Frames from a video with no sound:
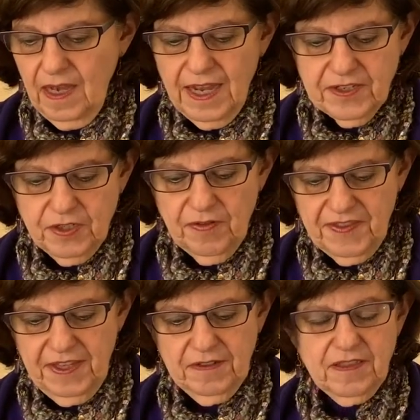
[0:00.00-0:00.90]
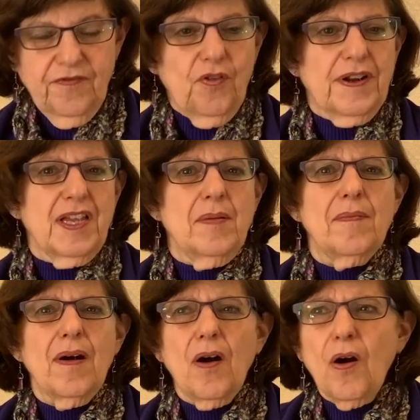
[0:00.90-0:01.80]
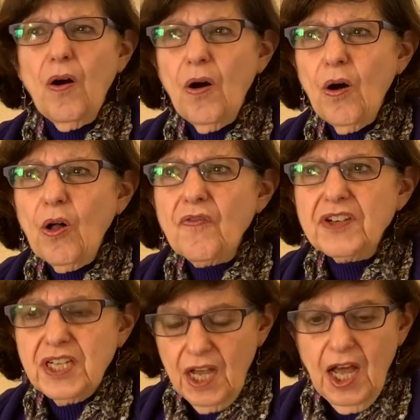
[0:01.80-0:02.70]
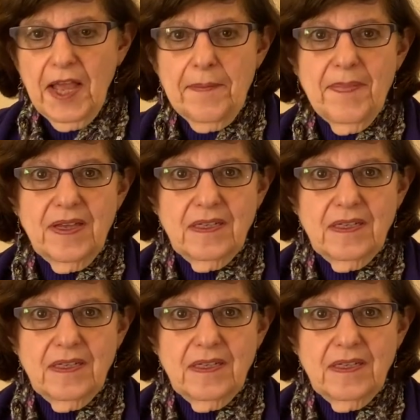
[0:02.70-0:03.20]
I do things for him all the time.